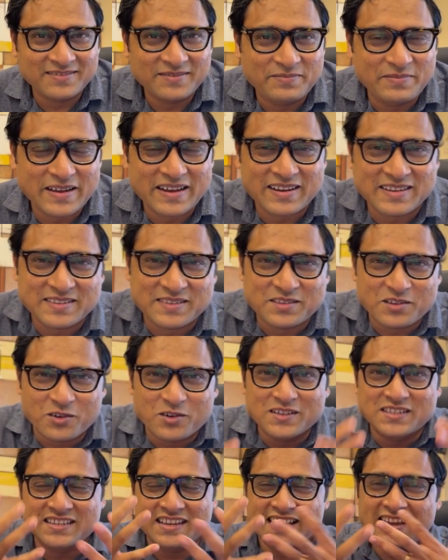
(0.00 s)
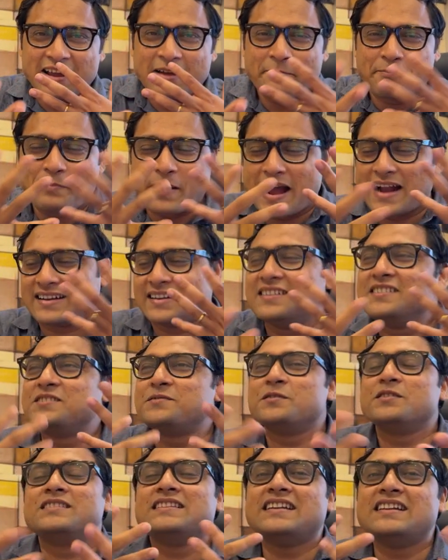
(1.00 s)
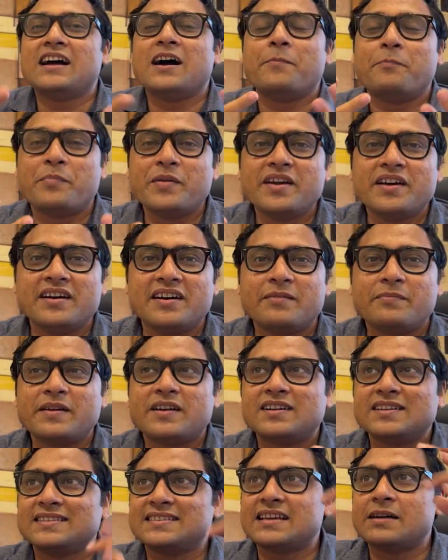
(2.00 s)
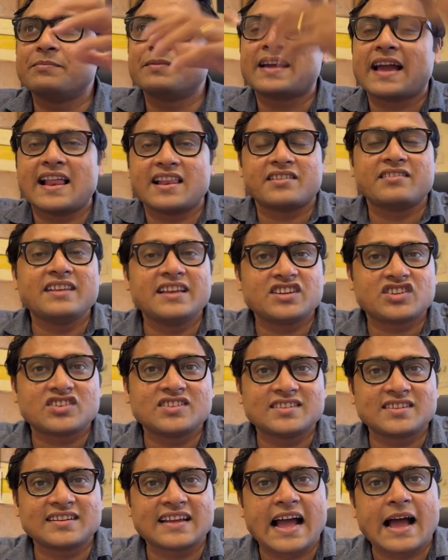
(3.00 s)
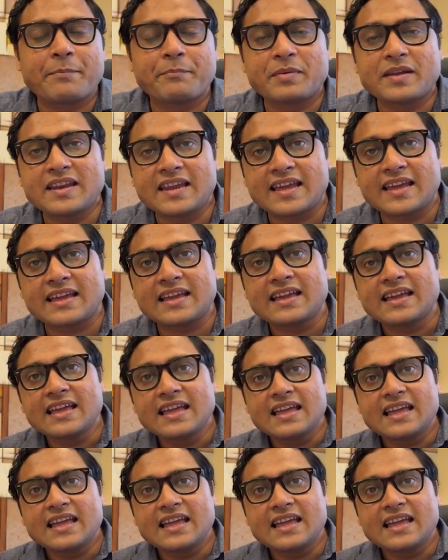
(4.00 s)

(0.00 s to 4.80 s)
because those patterns would then appear because some calculations are happening